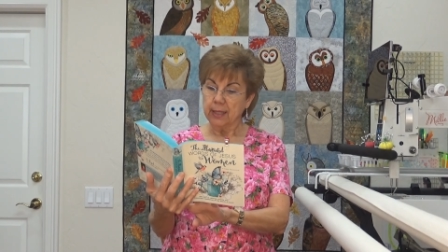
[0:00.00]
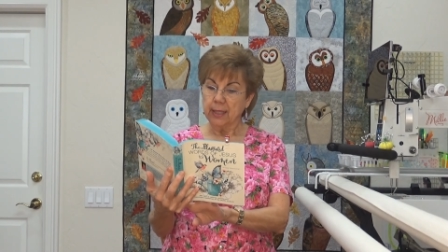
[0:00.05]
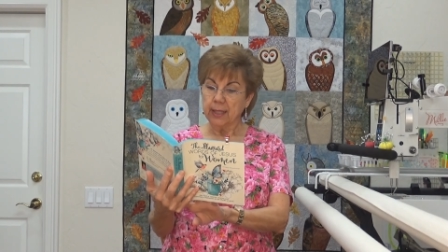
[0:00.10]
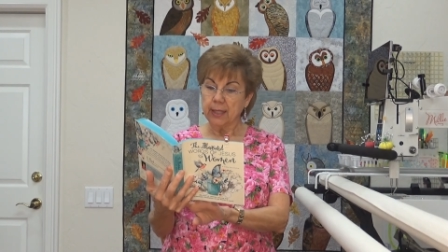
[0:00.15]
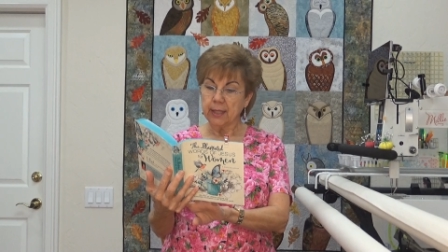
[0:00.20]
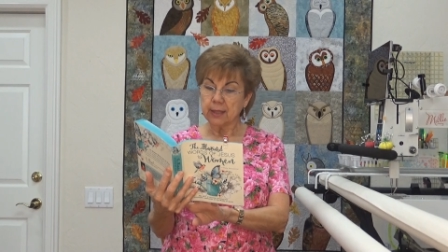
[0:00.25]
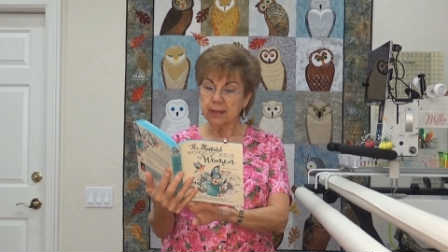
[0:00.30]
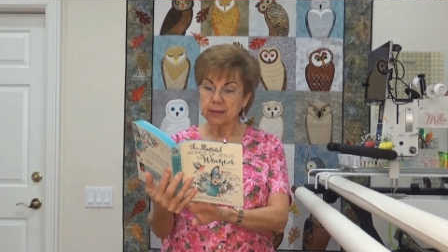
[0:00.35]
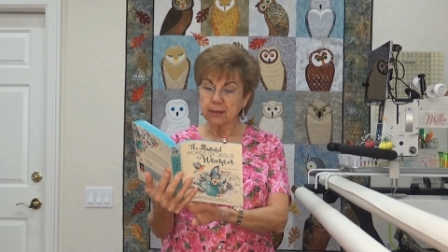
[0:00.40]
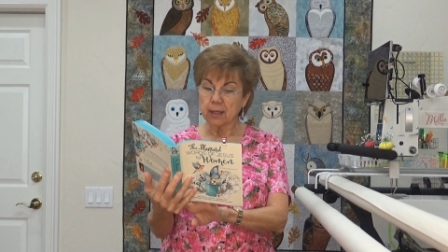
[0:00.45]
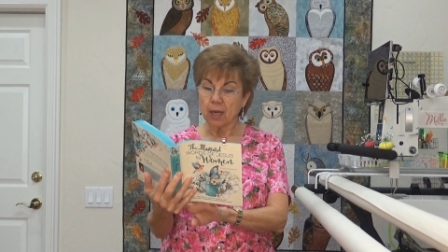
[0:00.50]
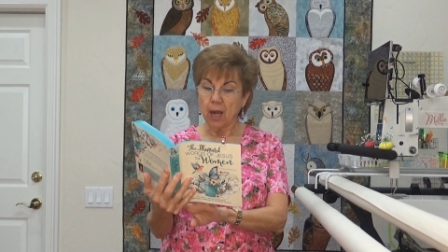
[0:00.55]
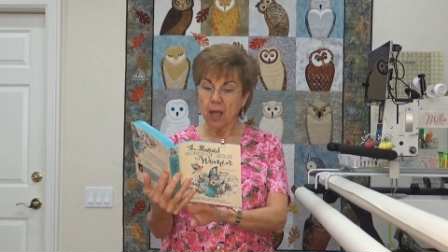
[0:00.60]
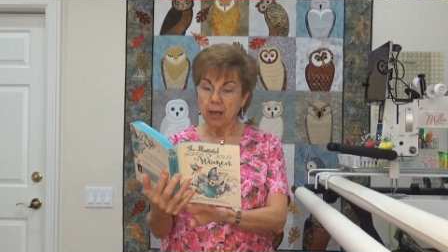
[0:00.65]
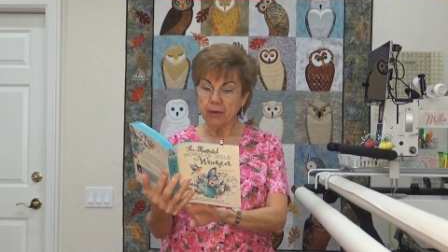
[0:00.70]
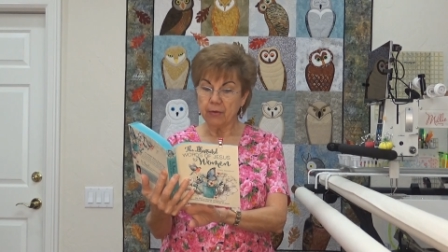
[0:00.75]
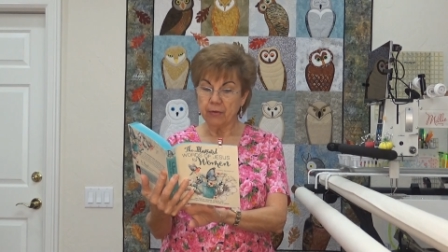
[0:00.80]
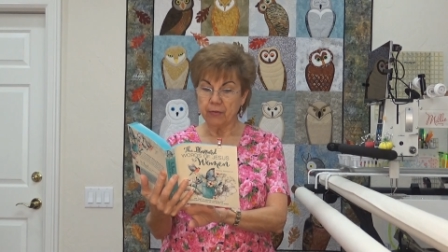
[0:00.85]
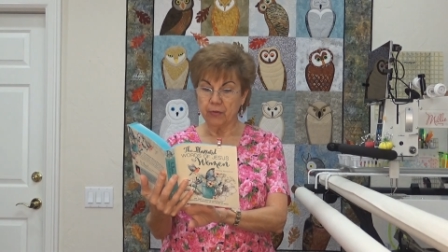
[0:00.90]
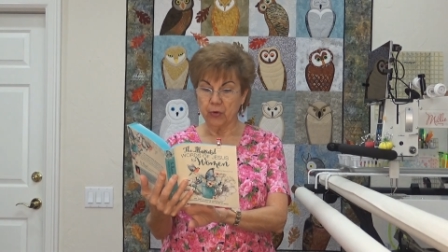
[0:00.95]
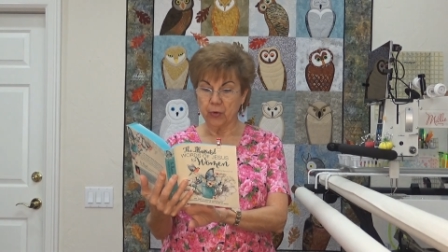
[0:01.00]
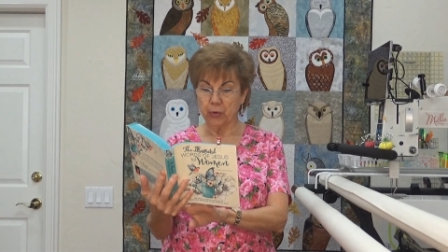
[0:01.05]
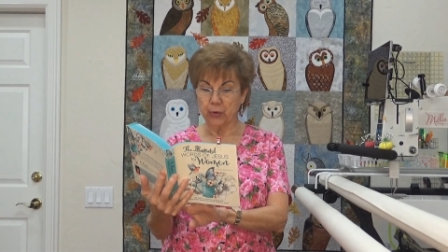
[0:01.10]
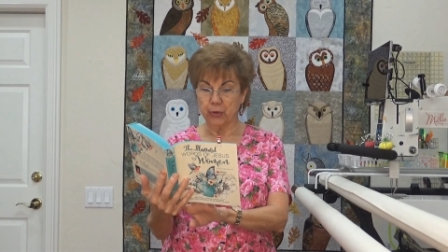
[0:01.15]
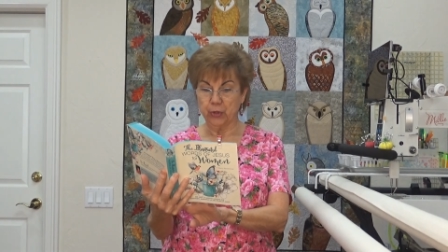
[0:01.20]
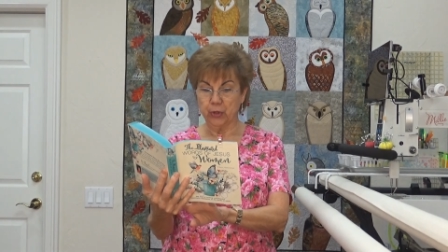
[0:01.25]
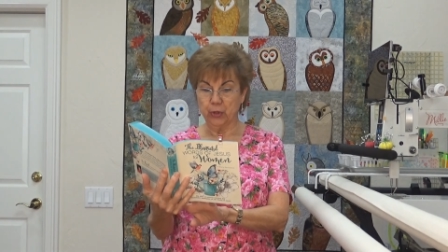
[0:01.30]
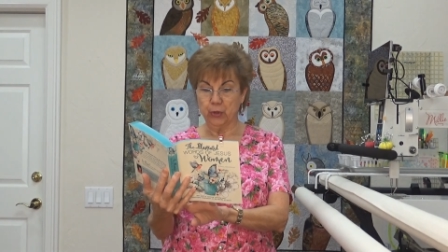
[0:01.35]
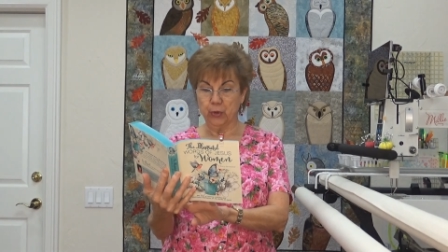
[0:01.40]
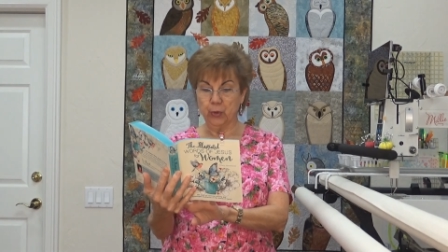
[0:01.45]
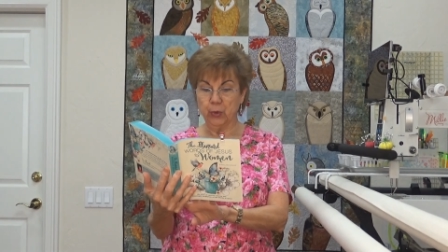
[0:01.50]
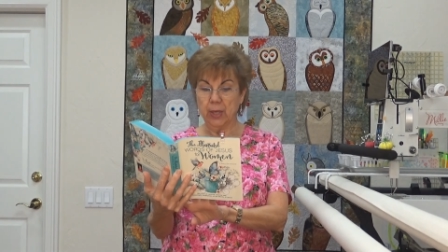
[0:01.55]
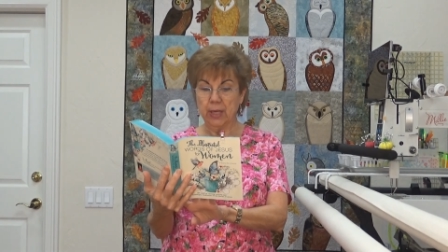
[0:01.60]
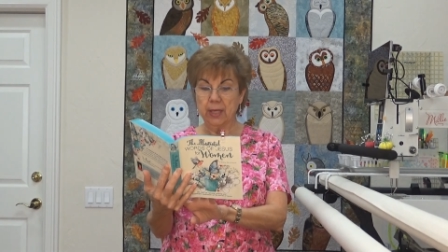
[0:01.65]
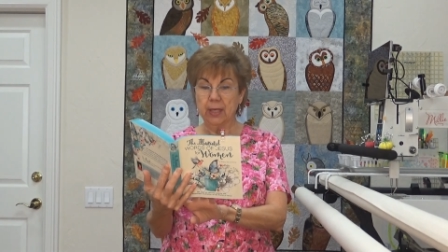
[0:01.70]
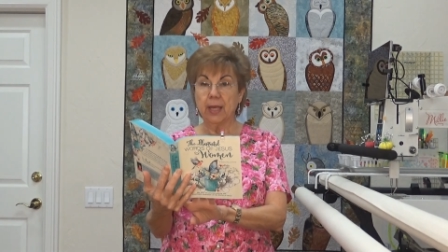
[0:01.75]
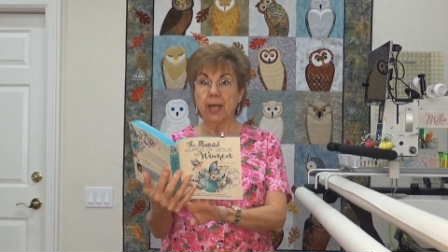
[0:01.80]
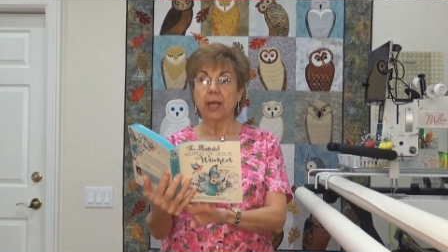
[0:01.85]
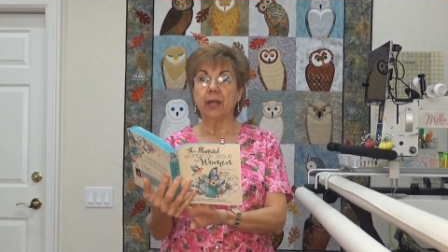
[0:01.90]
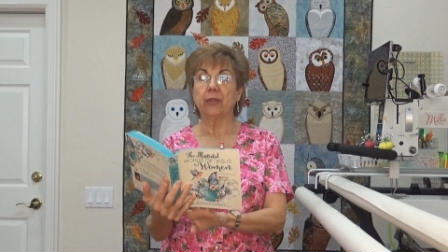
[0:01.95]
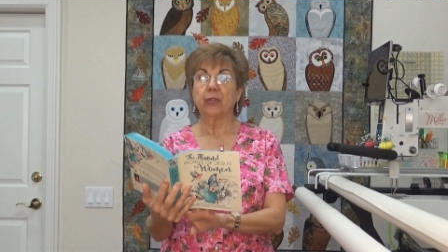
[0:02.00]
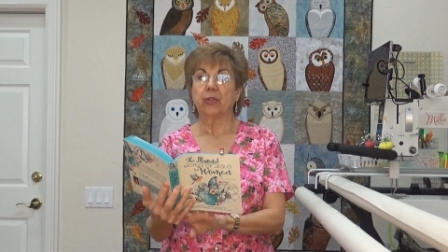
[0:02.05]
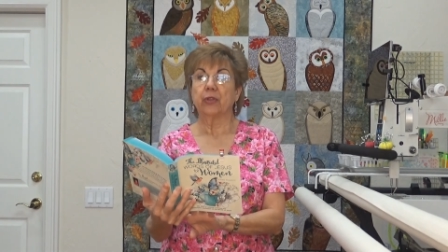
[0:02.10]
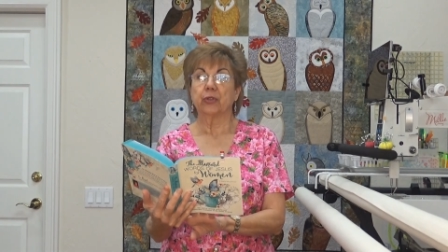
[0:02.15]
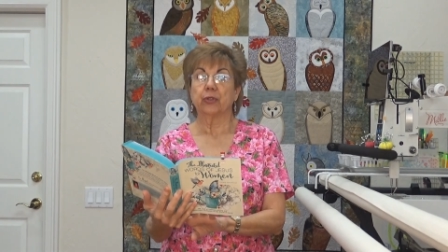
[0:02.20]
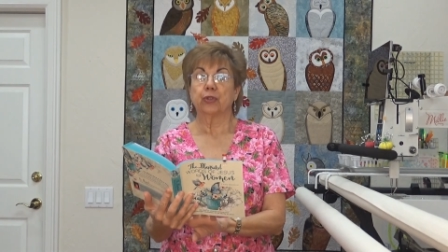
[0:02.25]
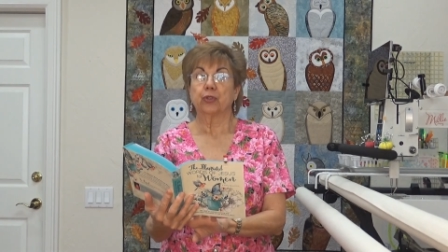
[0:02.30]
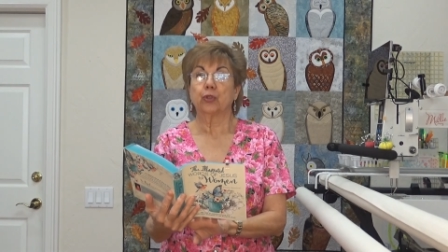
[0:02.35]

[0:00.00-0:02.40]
His love for you, and the